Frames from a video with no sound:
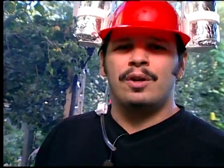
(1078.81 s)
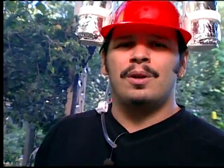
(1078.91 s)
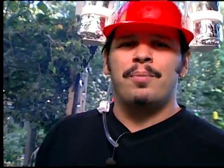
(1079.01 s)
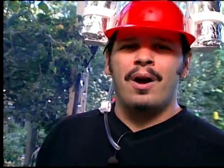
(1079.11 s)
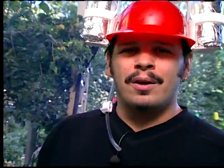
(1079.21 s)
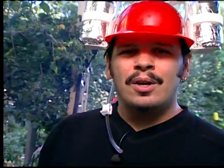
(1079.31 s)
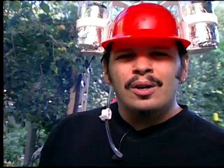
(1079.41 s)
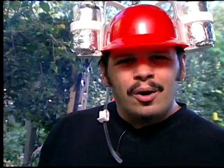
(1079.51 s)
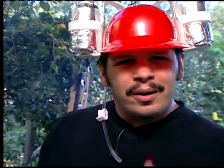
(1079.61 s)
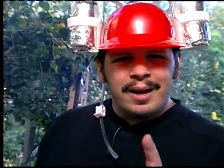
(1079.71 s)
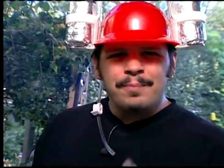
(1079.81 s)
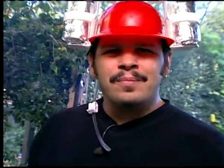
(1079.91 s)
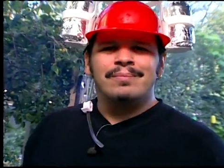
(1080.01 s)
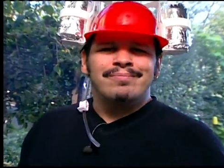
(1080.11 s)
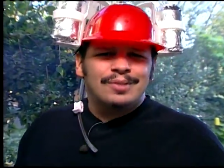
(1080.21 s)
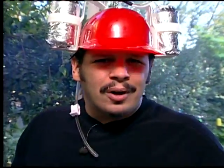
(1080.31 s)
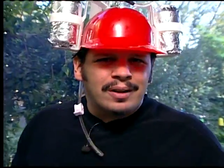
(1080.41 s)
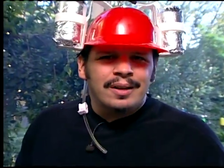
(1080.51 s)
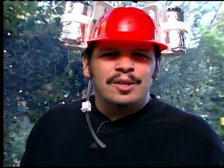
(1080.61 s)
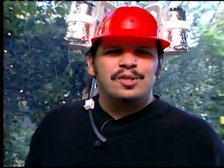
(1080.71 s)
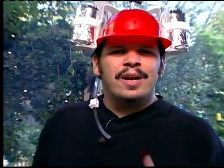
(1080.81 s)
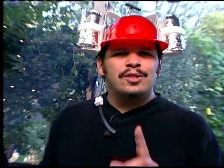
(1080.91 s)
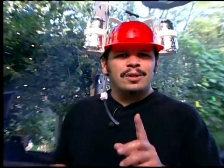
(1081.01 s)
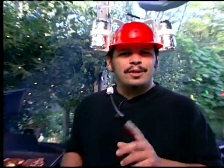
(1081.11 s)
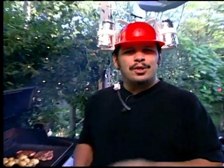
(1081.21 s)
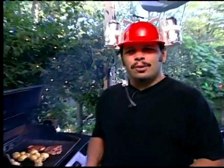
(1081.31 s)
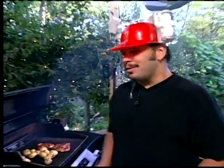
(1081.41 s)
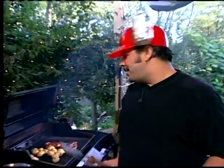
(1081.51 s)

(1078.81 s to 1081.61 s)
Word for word: on your part, okay? Look, steaks are like children.